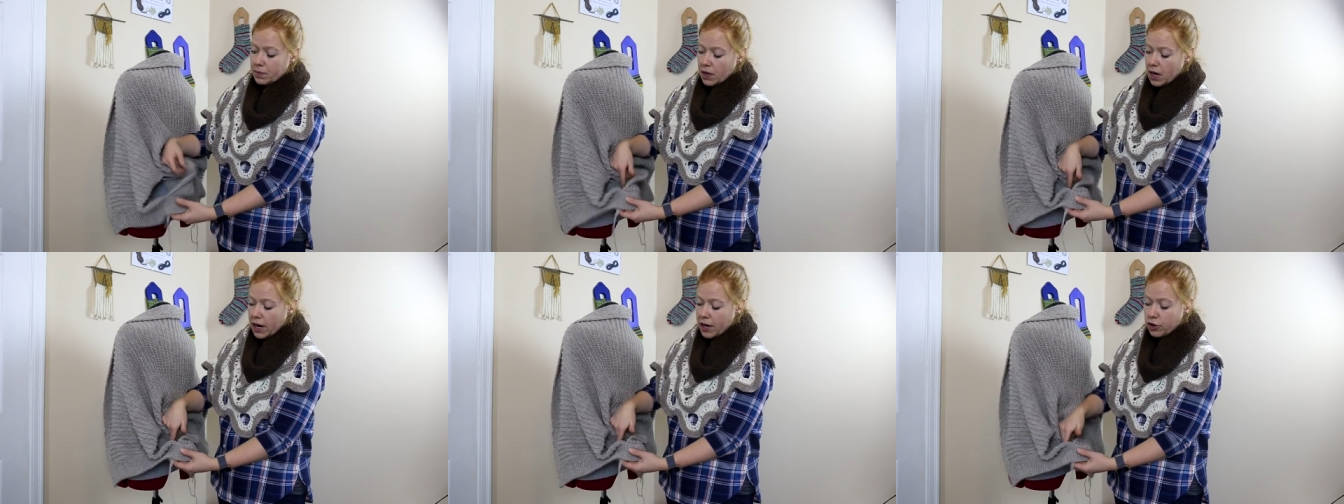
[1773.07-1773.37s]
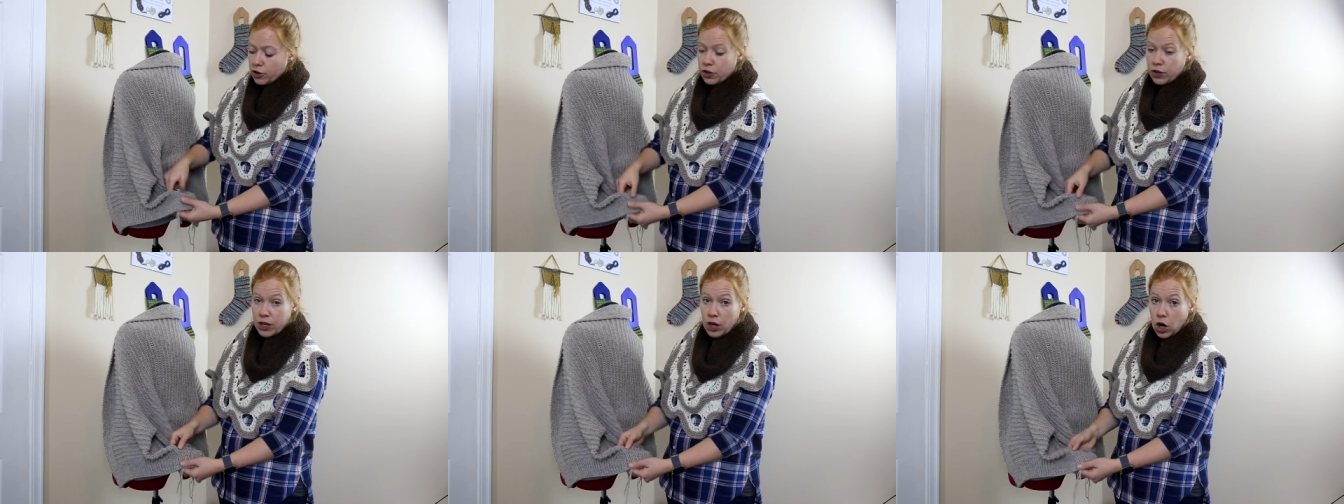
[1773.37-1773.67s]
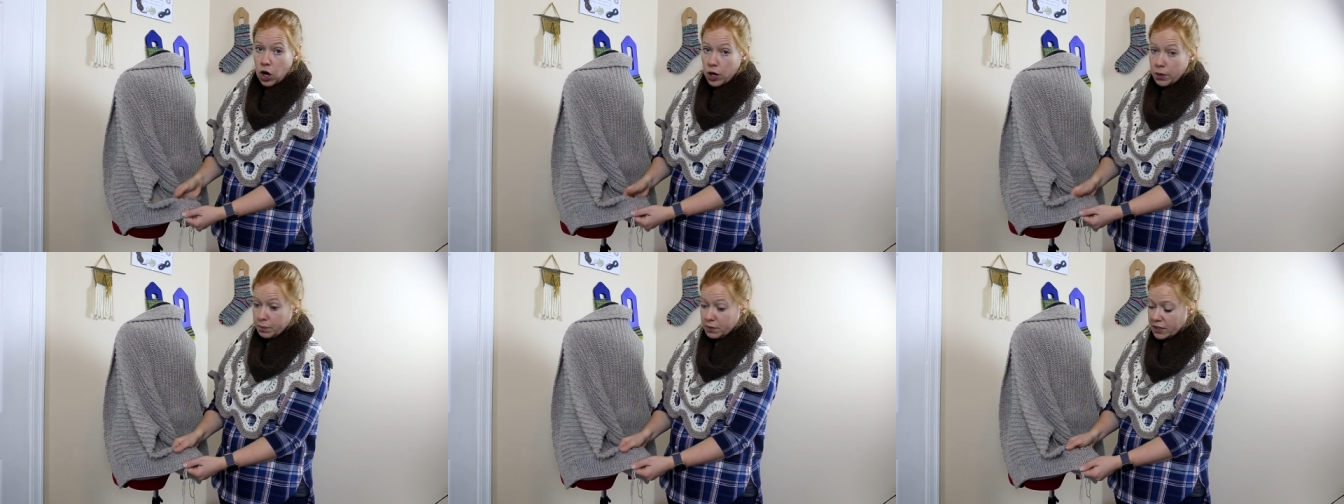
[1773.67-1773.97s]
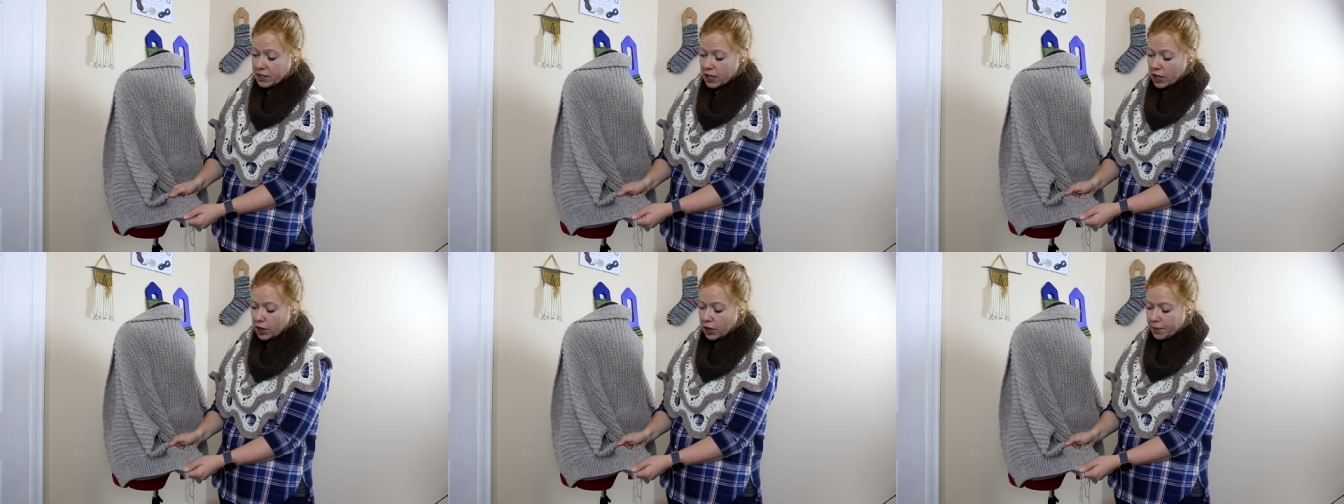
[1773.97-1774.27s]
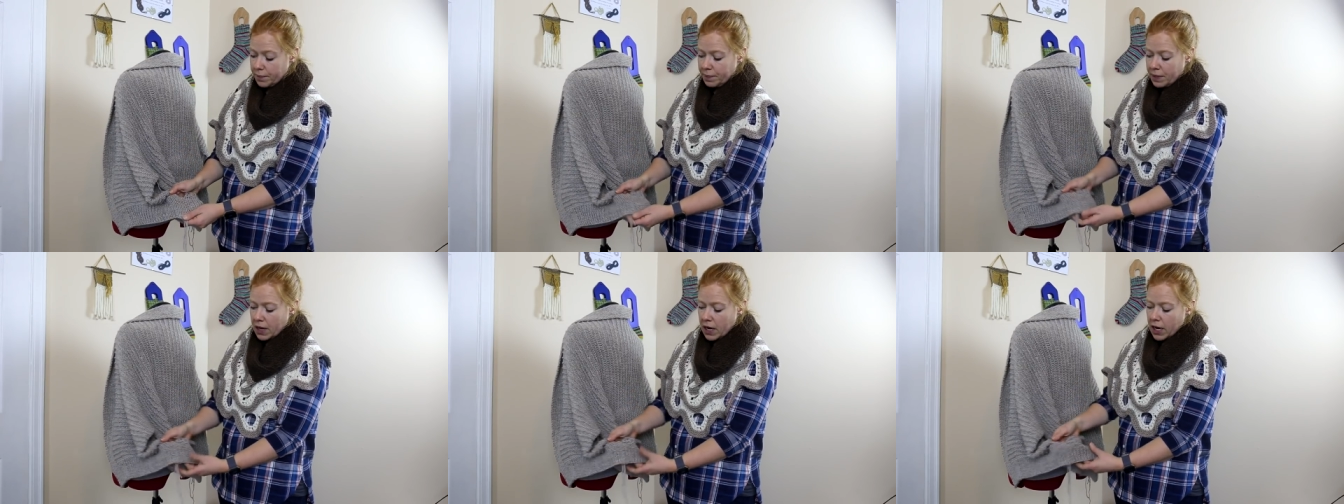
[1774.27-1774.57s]
under the arms
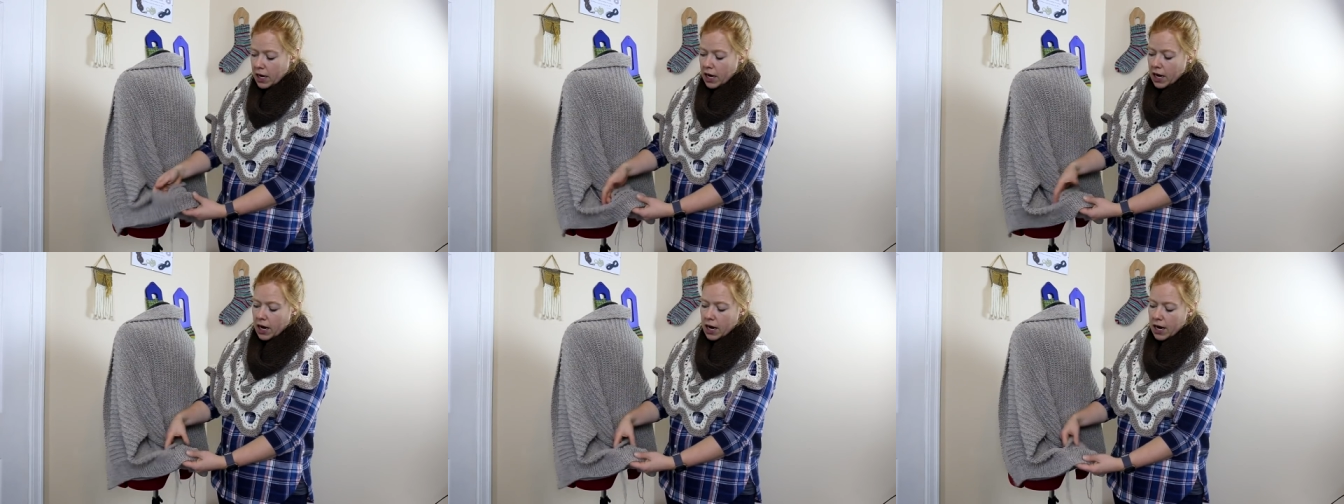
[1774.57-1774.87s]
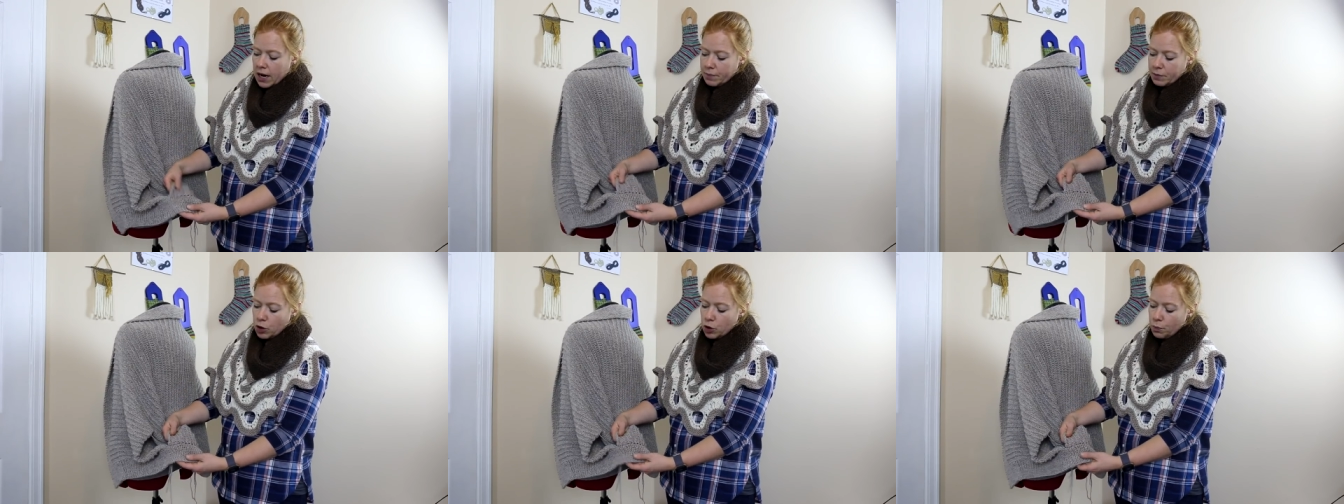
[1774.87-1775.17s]
here, um,